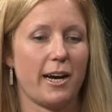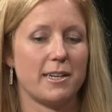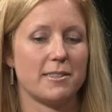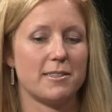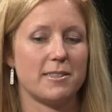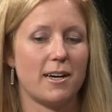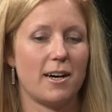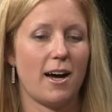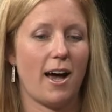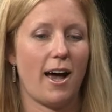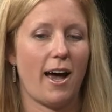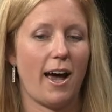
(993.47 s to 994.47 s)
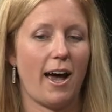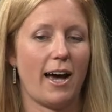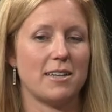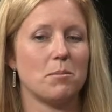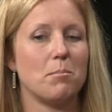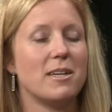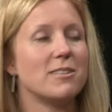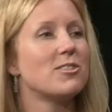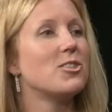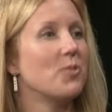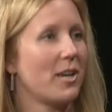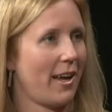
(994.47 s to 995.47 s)
as as a means
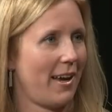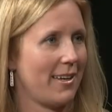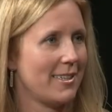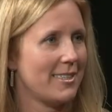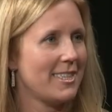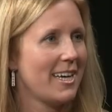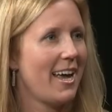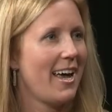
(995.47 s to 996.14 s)
to an end.